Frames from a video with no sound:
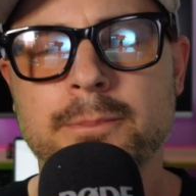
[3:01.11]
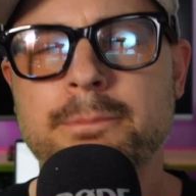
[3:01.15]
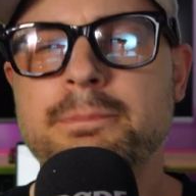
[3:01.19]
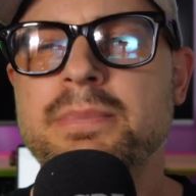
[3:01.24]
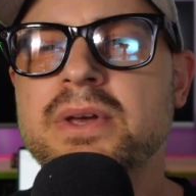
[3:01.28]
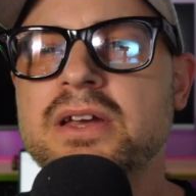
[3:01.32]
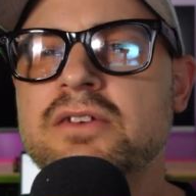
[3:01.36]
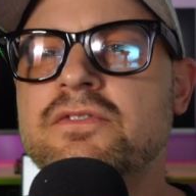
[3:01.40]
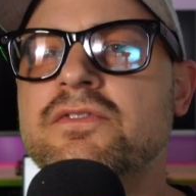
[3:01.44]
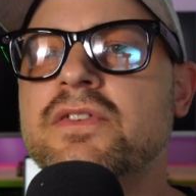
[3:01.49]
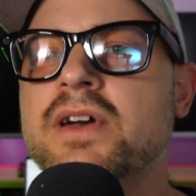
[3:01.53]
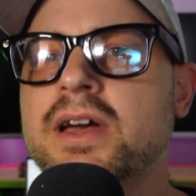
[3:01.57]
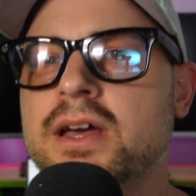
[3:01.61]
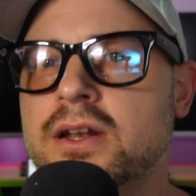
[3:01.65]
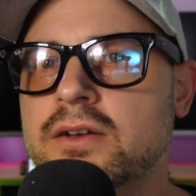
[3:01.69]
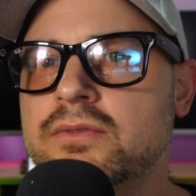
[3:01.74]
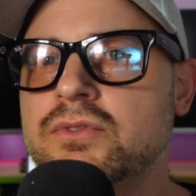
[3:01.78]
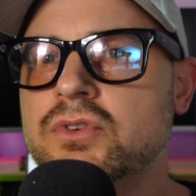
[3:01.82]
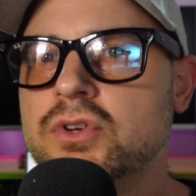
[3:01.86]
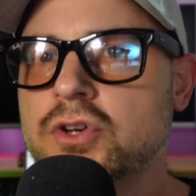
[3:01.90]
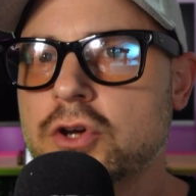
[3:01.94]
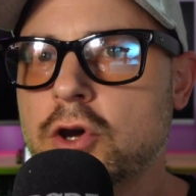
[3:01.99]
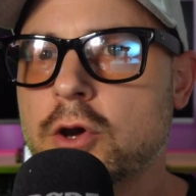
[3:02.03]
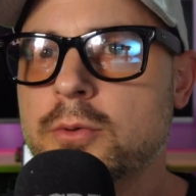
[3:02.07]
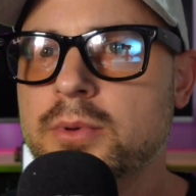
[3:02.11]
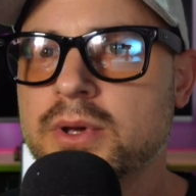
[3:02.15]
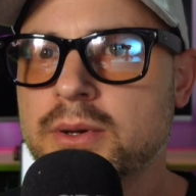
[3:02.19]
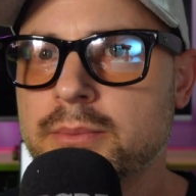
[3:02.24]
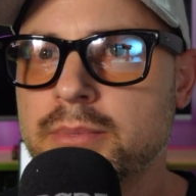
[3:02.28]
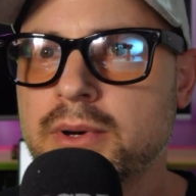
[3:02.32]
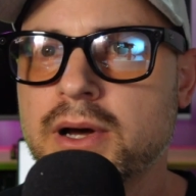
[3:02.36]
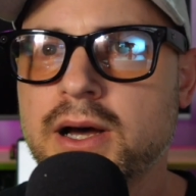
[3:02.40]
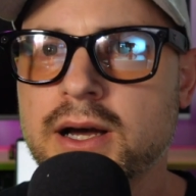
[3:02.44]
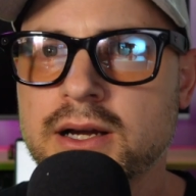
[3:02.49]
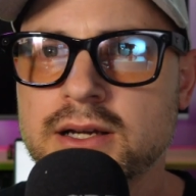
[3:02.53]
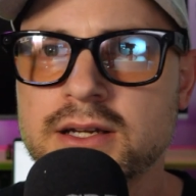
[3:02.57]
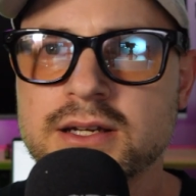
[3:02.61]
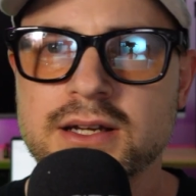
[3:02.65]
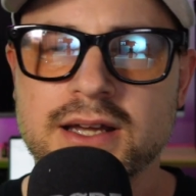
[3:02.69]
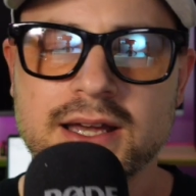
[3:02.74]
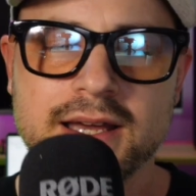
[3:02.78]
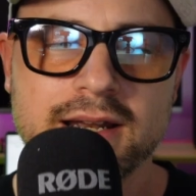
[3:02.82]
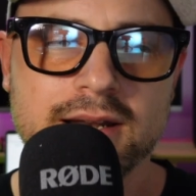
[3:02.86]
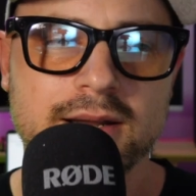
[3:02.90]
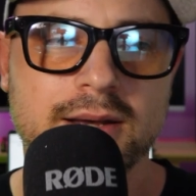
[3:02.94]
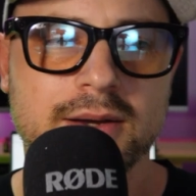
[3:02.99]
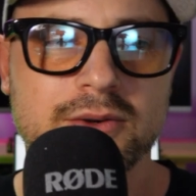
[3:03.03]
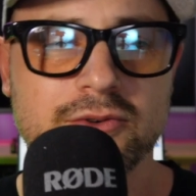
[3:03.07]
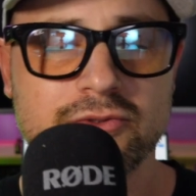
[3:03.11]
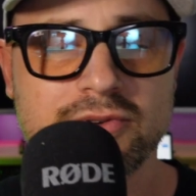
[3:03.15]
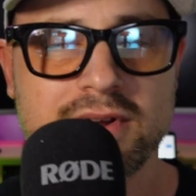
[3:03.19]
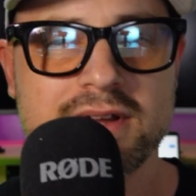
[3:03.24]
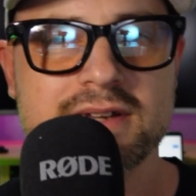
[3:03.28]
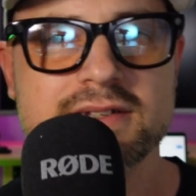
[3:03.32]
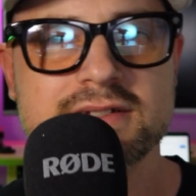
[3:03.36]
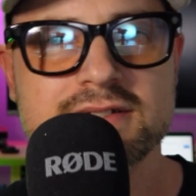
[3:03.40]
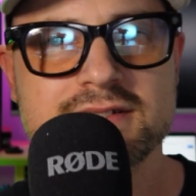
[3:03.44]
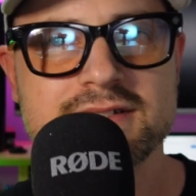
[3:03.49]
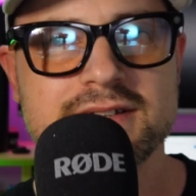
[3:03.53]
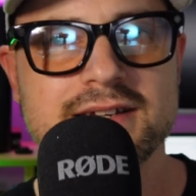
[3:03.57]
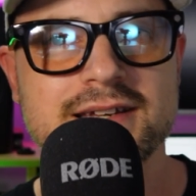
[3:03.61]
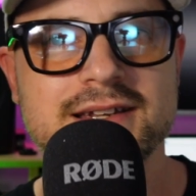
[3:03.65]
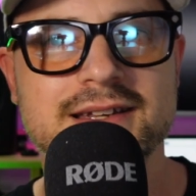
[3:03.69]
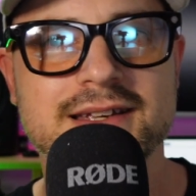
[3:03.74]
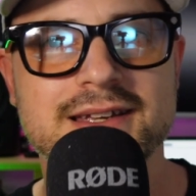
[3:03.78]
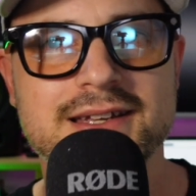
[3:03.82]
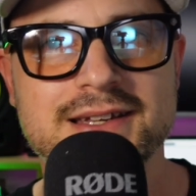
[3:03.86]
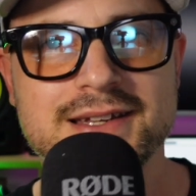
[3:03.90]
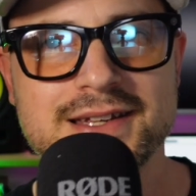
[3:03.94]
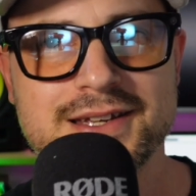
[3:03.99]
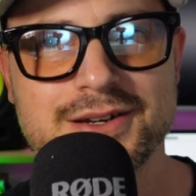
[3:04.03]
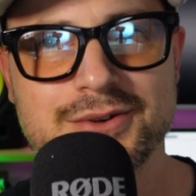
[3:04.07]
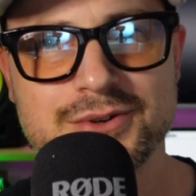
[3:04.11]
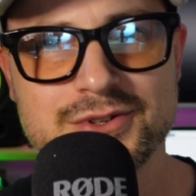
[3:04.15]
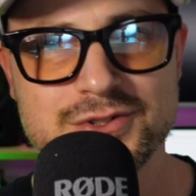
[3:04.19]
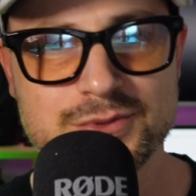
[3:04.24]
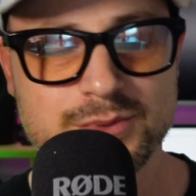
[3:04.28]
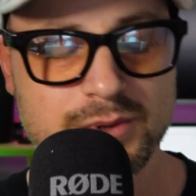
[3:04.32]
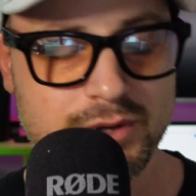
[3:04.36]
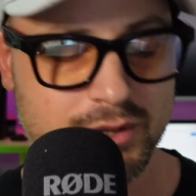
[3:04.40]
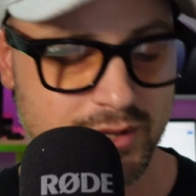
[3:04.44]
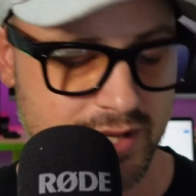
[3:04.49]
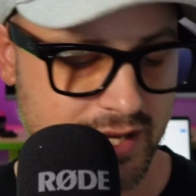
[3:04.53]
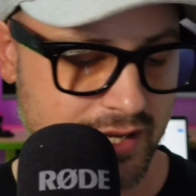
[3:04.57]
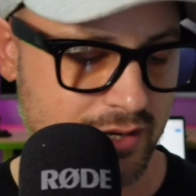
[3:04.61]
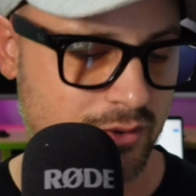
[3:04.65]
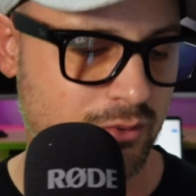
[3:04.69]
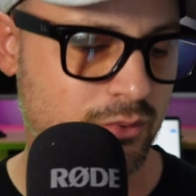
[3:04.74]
Big fan of Eucommia bark, and great to see it in here as well at a